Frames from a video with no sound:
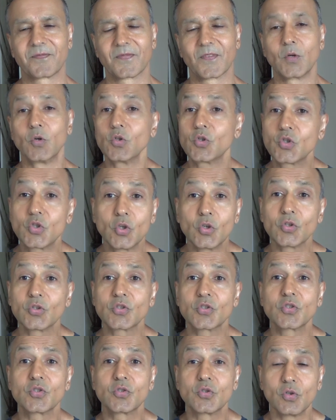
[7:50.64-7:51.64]
who
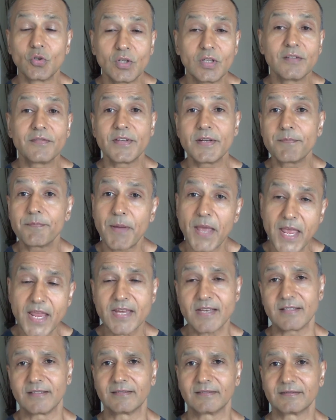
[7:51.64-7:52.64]
choose to live in
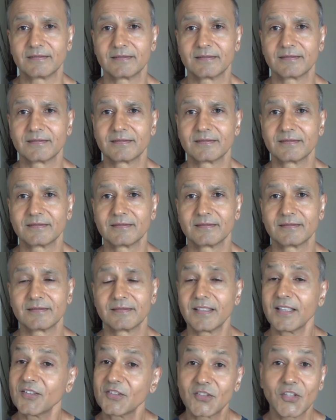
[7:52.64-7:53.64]
pain.
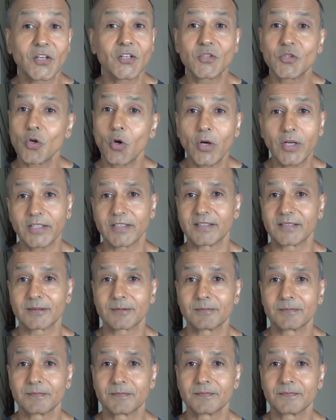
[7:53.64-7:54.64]
It's their
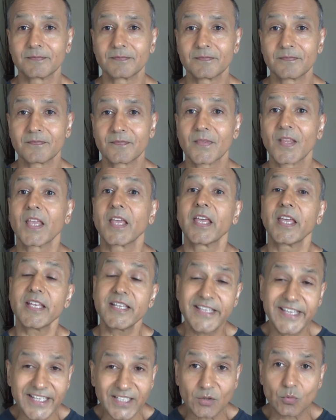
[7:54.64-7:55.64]
choice.
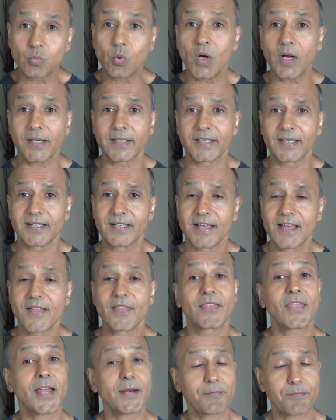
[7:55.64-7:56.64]
And guess what?
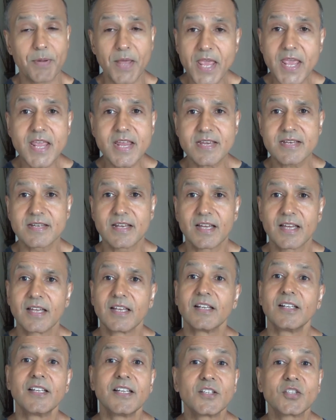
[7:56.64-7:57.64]
That pain
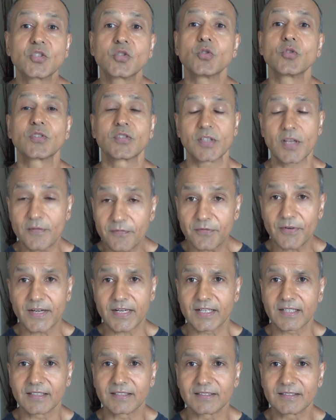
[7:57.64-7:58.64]
leads to
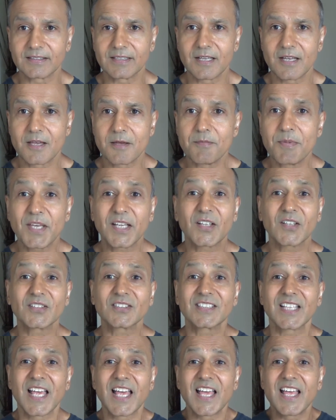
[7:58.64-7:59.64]
suffering.
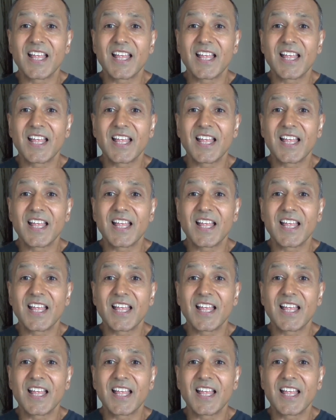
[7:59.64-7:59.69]
Because